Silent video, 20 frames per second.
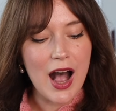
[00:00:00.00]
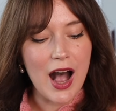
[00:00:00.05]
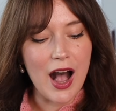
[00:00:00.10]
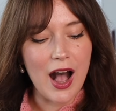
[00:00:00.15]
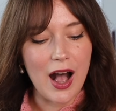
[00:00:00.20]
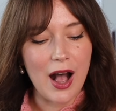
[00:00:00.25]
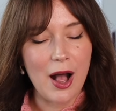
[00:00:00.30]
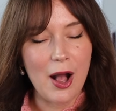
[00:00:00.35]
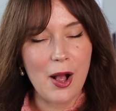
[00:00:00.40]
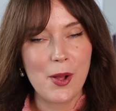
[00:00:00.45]

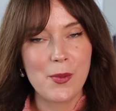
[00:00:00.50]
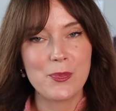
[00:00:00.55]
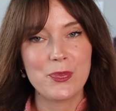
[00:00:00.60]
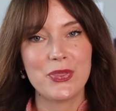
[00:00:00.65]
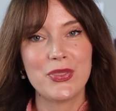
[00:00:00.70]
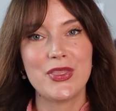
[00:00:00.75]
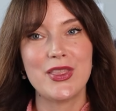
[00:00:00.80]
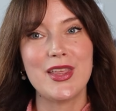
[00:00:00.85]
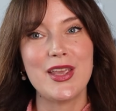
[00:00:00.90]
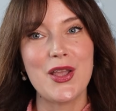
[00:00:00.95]

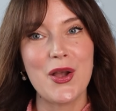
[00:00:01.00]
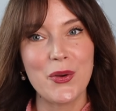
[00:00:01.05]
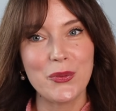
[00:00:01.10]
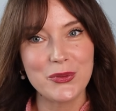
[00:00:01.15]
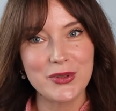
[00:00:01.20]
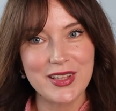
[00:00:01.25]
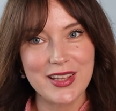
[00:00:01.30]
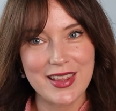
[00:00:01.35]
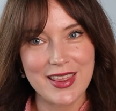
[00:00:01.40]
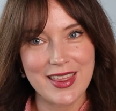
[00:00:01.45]
The
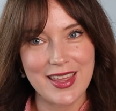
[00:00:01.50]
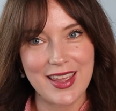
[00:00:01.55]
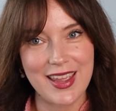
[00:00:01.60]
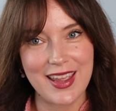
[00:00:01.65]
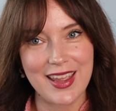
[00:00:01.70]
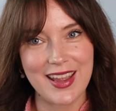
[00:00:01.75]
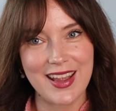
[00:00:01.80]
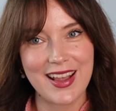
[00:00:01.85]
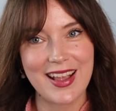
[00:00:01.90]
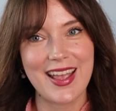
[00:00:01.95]
only
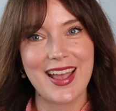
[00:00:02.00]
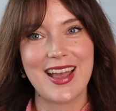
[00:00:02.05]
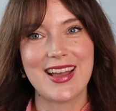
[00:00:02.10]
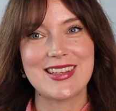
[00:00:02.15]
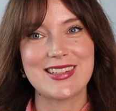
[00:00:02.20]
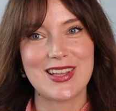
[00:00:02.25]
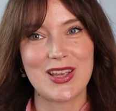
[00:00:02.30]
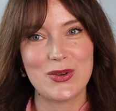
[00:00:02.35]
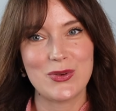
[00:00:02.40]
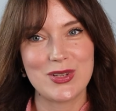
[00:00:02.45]
thing,
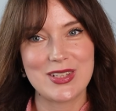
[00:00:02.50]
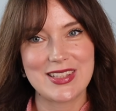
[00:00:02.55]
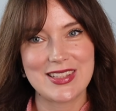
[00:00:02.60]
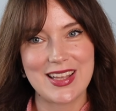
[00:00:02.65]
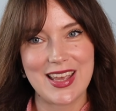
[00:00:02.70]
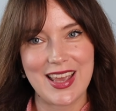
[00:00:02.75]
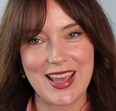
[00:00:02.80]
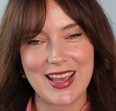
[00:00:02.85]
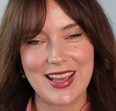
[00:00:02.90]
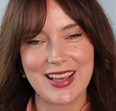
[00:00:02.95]
as I was
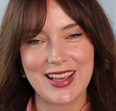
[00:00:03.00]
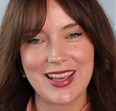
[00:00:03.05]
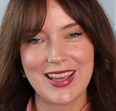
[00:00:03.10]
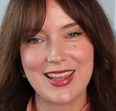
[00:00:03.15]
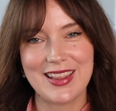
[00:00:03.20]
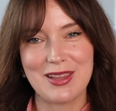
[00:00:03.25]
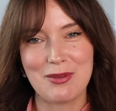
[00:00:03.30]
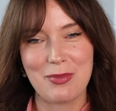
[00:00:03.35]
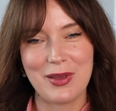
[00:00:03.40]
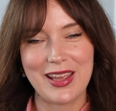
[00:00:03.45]
saying
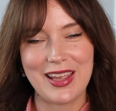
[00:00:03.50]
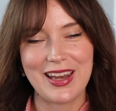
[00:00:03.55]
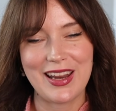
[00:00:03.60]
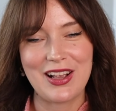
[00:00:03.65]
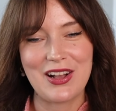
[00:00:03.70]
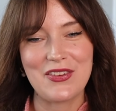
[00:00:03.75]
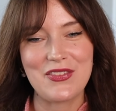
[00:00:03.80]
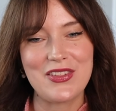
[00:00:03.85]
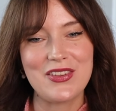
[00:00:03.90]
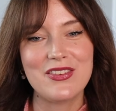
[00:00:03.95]
in the
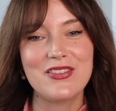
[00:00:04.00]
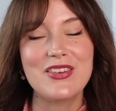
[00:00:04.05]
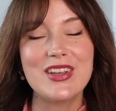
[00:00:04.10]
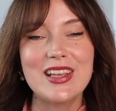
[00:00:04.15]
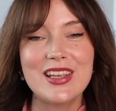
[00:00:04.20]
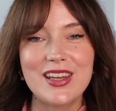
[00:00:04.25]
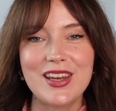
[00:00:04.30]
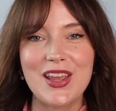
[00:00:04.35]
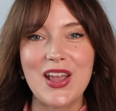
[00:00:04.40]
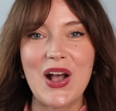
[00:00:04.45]
beginning of the
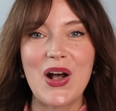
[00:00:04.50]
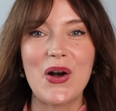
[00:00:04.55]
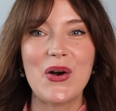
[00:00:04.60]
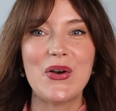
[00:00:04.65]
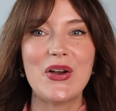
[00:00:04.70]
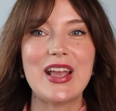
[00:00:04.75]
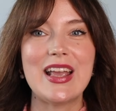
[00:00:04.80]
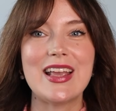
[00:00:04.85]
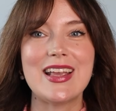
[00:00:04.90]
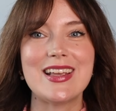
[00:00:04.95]

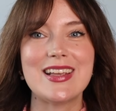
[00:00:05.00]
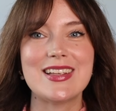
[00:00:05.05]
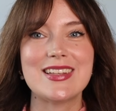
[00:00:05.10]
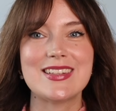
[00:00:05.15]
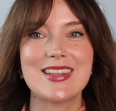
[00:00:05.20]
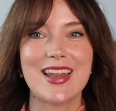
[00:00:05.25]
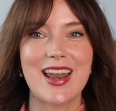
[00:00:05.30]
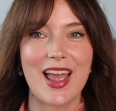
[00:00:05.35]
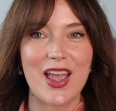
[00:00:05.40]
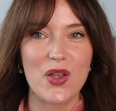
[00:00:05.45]
video, is
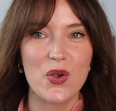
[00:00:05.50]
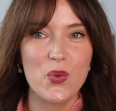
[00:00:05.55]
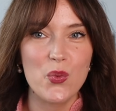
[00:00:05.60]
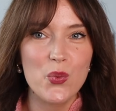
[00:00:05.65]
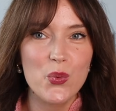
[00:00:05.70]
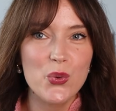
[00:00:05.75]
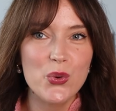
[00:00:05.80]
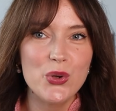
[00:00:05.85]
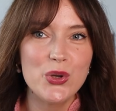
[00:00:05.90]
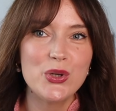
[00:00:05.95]
that I
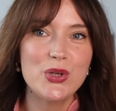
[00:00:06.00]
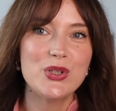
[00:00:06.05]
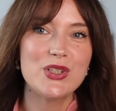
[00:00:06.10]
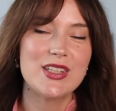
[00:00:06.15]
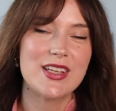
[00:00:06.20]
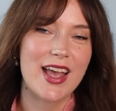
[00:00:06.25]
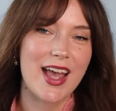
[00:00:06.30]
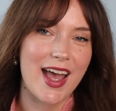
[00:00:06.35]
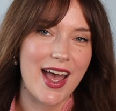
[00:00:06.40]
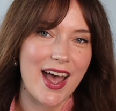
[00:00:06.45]
would
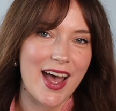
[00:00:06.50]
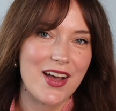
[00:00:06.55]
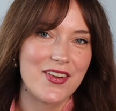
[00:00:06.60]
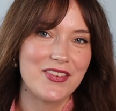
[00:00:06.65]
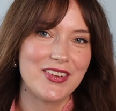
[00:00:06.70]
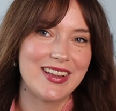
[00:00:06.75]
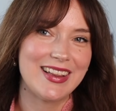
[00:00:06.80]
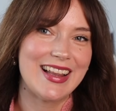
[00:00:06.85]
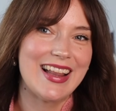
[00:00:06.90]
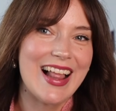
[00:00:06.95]

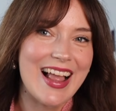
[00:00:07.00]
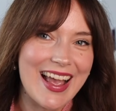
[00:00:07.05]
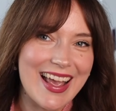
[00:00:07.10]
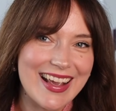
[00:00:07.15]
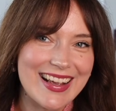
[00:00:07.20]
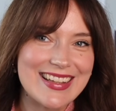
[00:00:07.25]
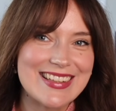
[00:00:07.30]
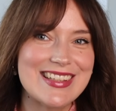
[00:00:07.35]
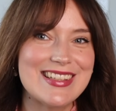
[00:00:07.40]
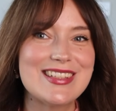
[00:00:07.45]
have
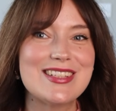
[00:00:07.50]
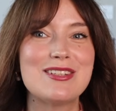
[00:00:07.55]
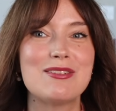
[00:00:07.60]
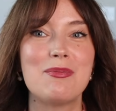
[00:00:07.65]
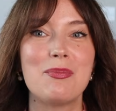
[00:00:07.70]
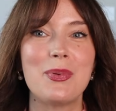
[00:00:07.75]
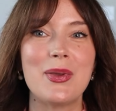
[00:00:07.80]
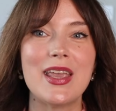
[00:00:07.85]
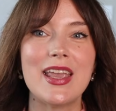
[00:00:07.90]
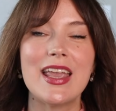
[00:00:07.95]
liked it to
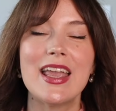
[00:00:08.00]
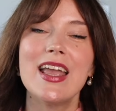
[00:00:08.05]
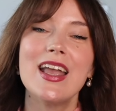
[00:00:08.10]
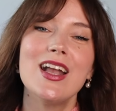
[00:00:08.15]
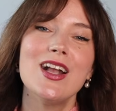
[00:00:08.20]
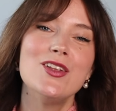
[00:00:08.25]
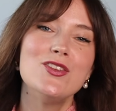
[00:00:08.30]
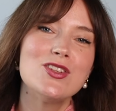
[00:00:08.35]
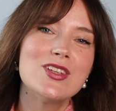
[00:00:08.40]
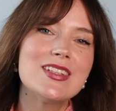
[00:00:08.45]
be
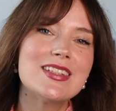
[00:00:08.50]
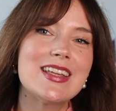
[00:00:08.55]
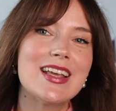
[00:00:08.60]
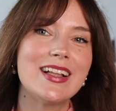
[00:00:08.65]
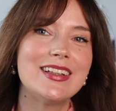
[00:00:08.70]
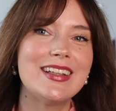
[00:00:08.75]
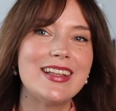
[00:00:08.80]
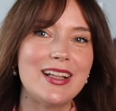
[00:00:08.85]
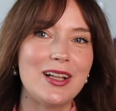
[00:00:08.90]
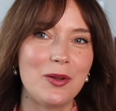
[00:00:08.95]
just
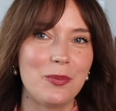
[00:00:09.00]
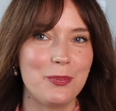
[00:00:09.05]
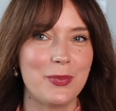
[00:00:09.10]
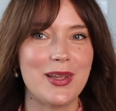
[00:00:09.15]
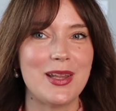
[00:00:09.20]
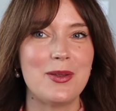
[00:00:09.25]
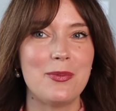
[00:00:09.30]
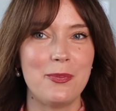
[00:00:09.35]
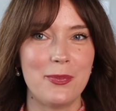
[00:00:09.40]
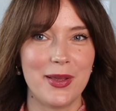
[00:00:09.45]
a little
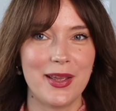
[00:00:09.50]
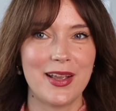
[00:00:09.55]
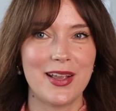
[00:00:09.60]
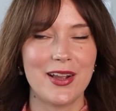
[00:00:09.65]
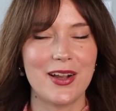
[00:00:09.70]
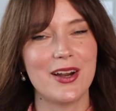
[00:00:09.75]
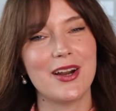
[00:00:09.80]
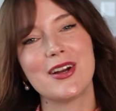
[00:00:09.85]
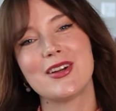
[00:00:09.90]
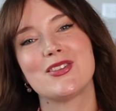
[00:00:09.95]
bit
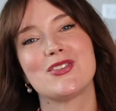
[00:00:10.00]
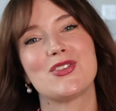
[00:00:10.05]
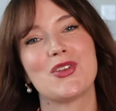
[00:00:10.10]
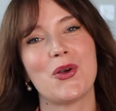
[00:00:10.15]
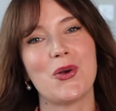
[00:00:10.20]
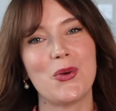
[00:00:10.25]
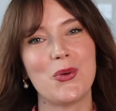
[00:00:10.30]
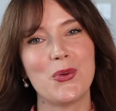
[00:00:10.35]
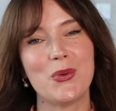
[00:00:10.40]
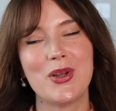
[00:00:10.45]
bigger.
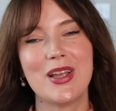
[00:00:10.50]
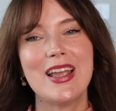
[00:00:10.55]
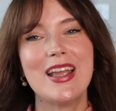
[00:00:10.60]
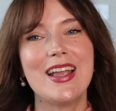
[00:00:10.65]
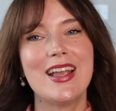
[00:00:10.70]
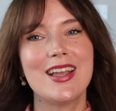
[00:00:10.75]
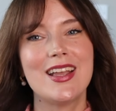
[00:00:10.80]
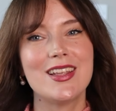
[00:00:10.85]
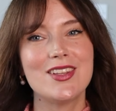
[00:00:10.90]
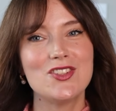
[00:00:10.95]
So
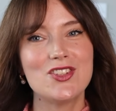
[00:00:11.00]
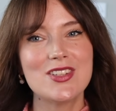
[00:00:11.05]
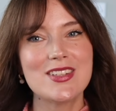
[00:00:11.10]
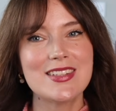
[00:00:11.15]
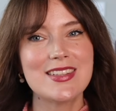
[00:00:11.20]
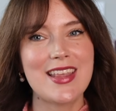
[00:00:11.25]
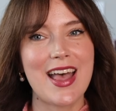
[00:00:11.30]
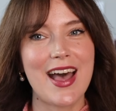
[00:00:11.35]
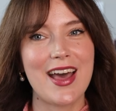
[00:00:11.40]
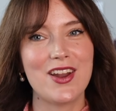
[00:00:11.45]

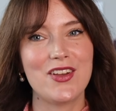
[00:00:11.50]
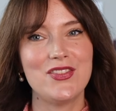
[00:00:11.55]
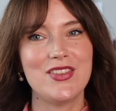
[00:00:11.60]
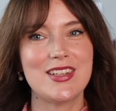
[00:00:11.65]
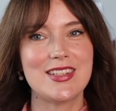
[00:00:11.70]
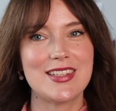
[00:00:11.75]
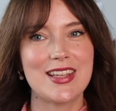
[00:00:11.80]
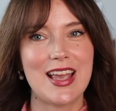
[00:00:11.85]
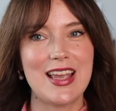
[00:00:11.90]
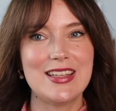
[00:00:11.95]
just that of
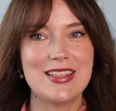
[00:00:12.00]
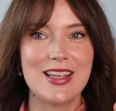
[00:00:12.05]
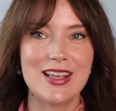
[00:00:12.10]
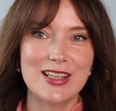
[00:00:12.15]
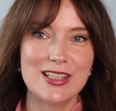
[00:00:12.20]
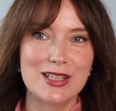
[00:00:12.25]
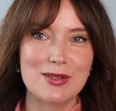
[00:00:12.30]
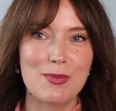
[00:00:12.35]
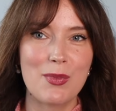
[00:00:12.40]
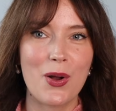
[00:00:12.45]
the
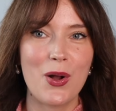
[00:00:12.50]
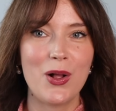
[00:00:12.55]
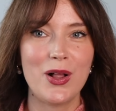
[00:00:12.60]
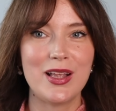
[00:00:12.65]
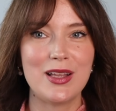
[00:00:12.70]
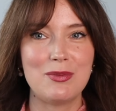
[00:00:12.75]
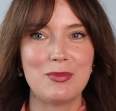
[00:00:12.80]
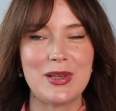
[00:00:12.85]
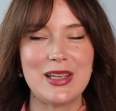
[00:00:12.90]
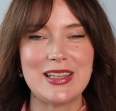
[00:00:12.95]
sizing small
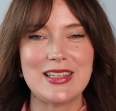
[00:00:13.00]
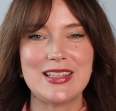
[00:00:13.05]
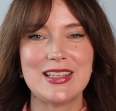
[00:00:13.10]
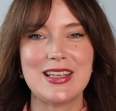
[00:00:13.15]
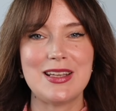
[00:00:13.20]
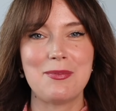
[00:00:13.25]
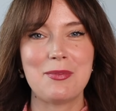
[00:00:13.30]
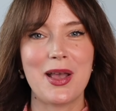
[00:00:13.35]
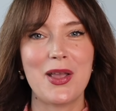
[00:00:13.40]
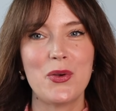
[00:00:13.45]
and
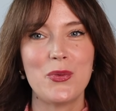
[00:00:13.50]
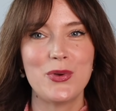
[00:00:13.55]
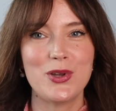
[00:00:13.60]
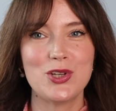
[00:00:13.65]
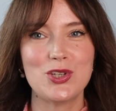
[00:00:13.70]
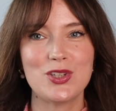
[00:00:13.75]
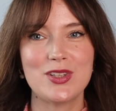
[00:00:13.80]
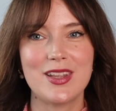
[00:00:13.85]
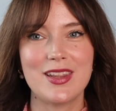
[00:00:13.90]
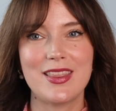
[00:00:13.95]
medium. I
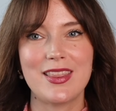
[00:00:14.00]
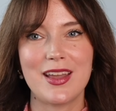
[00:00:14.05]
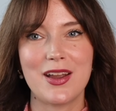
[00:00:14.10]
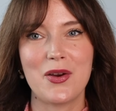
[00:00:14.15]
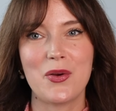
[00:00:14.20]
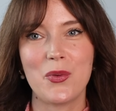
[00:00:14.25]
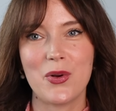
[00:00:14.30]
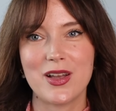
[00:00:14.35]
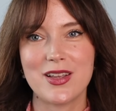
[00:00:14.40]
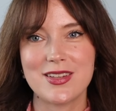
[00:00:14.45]
wish that
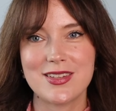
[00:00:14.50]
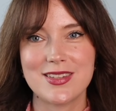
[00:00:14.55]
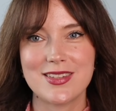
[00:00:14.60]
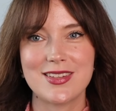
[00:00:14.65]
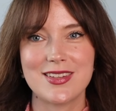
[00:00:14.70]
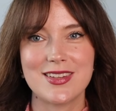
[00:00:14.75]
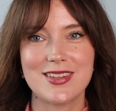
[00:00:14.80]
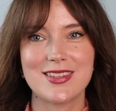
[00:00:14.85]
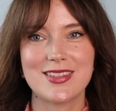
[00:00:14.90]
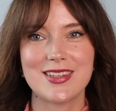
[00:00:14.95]
there
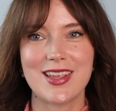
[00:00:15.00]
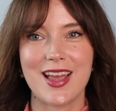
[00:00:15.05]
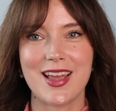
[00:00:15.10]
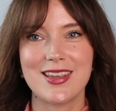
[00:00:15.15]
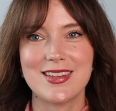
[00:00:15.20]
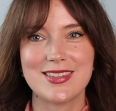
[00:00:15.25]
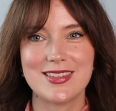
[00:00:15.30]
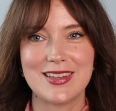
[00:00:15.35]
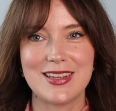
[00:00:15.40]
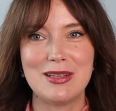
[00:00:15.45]
was a
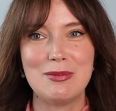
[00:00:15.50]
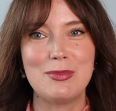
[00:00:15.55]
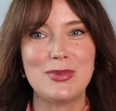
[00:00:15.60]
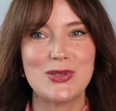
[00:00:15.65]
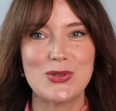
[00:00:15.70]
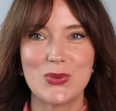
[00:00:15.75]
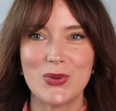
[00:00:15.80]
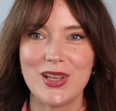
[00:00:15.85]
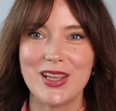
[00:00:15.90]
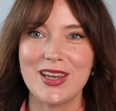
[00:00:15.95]
size in
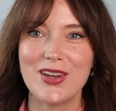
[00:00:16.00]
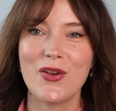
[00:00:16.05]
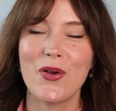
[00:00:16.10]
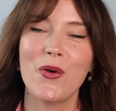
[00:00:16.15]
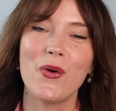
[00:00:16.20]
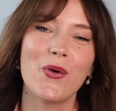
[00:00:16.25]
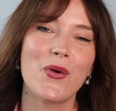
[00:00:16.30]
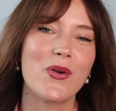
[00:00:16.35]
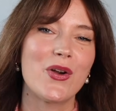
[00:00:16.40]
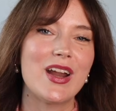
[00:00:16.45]
between,
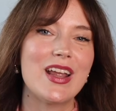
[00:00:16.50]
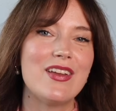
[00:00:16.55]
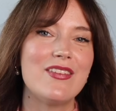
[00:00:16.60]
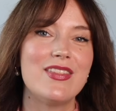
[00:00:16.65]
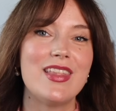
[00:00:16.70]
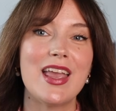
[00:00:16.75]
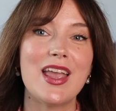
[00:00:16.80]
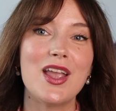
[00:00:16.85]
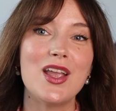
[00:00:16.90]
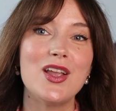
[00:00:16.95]
or
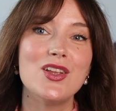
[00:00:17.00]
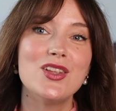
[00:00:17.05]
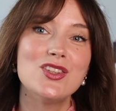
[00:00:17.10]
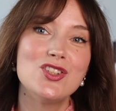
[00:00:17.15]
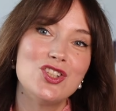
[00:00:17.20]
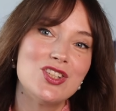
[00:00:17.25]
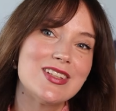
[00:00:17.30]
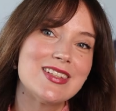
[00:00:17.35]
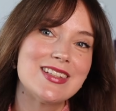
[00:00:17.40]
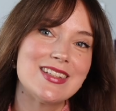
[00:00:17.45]
if they
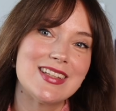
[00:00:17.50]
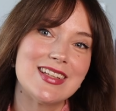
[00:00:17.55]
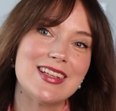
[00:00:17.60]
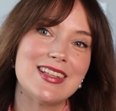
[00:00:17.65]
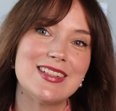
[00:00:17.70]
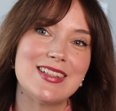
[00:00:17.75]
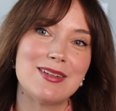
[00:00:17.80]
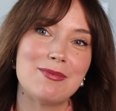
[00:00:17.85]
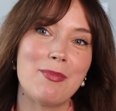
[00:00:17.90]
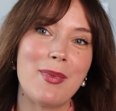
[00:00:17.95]
just
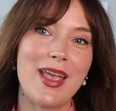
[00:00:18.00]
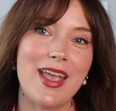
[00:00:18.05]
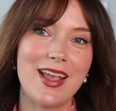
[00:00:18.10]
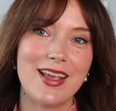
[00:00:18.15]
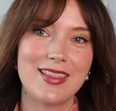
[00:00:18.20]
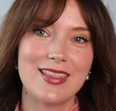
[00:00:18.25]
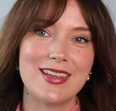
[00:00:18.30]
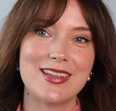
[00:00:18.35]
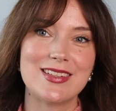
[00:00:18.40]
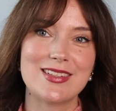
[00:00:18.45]
did
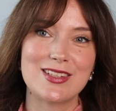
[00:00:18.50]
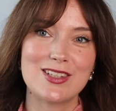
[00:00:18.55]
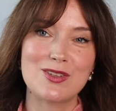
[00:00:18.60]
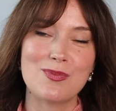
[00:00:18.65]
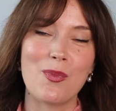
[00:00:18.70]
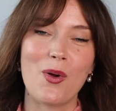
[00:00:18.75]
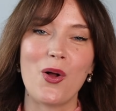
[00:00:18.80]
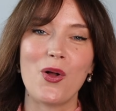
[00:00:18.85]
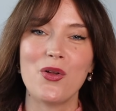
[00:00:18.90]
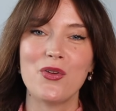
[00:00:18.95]
make this
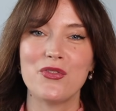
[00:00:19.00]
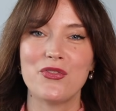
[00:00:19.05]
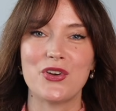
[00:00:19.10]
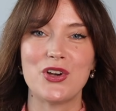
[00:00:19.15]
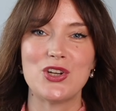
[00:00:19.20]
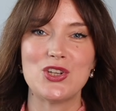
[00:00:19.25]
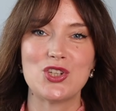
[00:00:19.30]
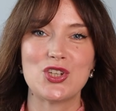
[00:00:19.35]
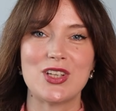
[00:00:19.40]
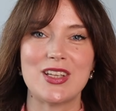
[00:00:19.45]
small
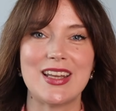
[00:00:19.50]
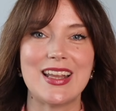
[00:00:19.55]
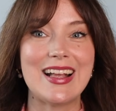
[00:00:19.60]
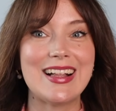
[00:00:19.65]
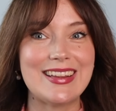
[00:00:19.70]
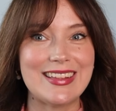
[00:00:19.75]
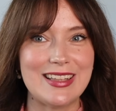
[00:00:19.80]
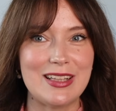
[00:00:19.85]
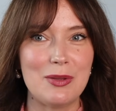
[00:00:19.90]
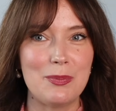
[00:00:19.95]
version
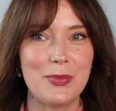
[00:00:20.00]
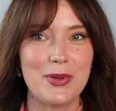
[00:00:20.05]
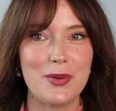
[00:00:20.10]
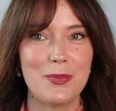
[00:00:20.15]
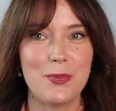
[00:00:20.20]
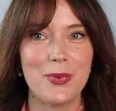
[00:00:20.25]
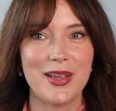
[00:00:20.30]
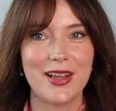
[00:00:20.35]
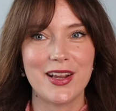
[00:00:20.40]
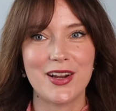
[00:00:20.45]
a little
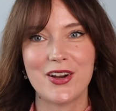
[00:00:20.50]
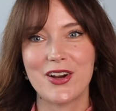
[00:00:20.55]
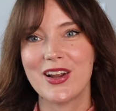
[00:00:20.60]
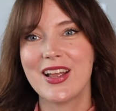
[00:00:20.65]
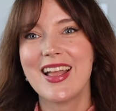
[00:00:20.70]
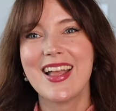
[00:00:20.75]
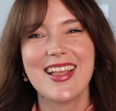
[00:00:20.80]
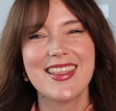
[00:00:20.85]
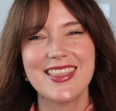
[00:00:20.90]
bit bigger.